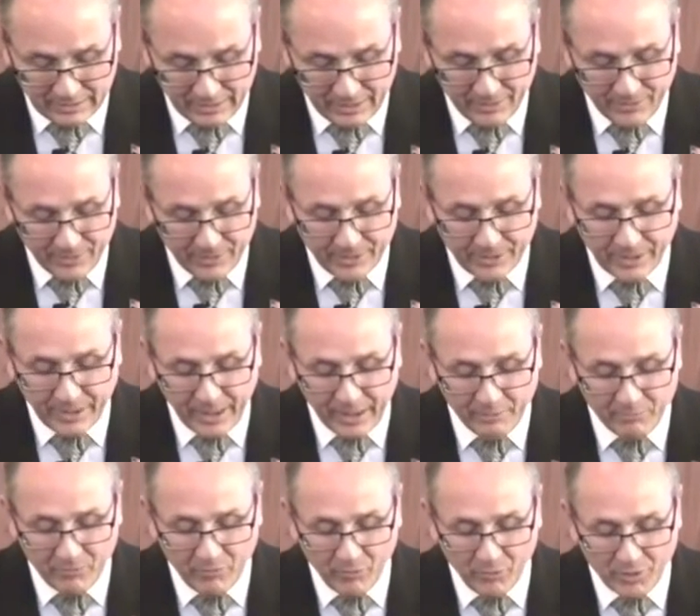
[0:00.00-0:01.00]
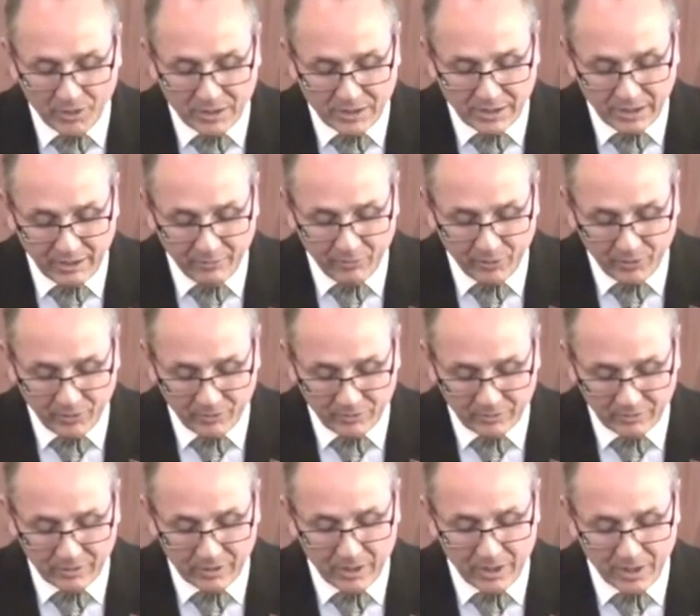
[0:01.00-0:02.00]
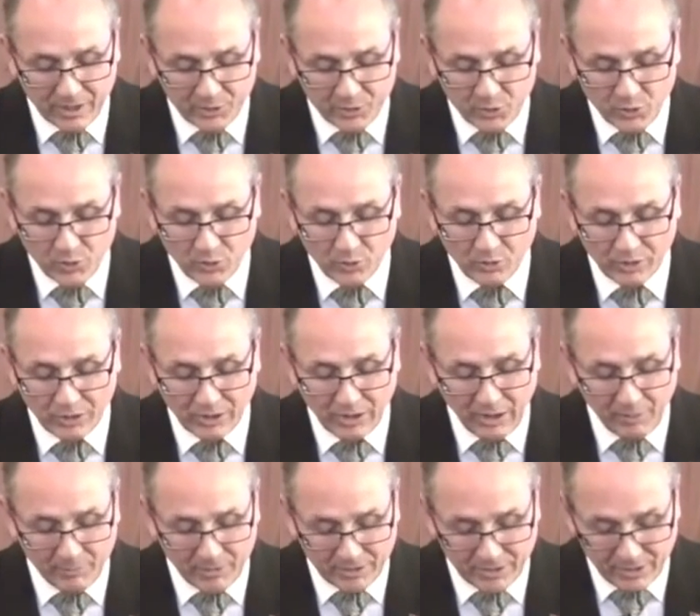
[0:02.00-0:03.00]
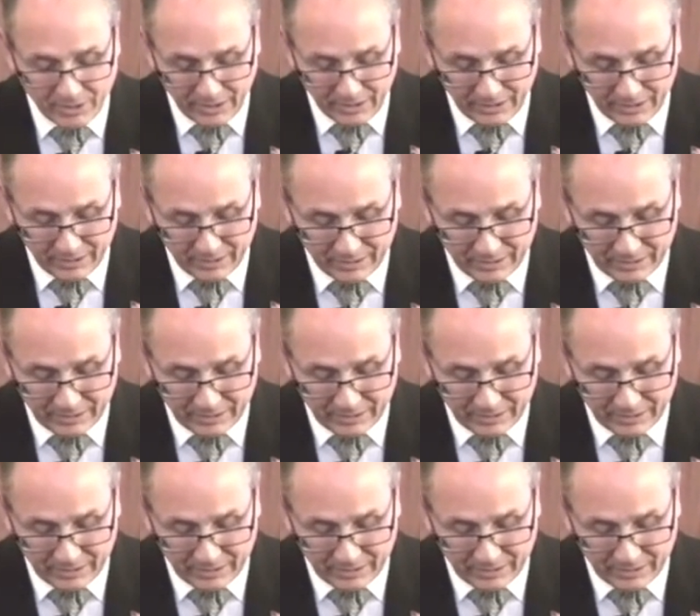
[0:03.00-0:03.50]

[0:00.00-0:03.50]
In the name of our Savior, Yeshua HaMashiach.